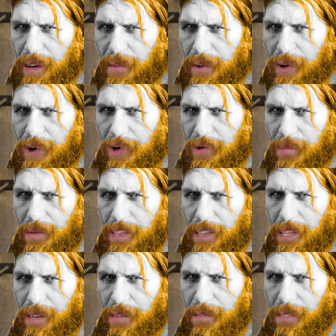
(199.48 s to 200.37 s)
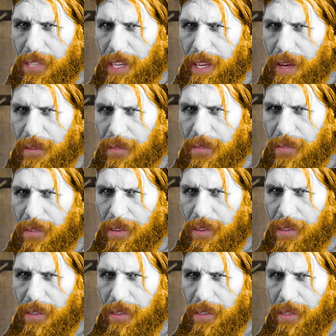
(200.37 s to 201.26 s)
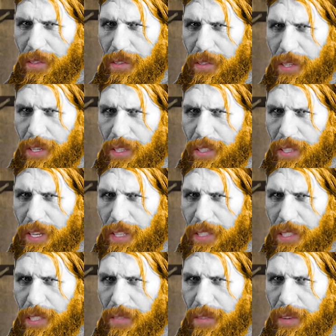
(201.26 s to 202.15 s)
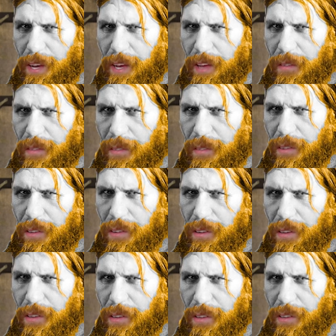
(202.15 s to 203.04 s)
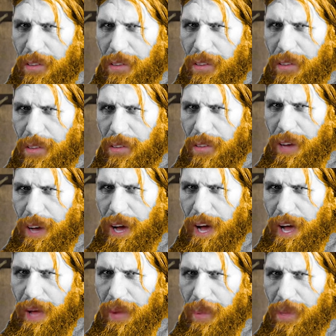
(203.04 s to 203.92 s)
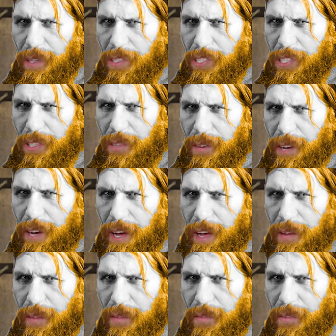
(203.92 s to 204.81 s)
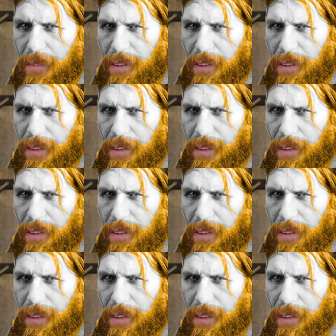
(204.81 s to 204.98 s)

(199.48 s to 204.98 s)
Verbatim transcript: I've got all my love to give. And I'll survive. I will survive.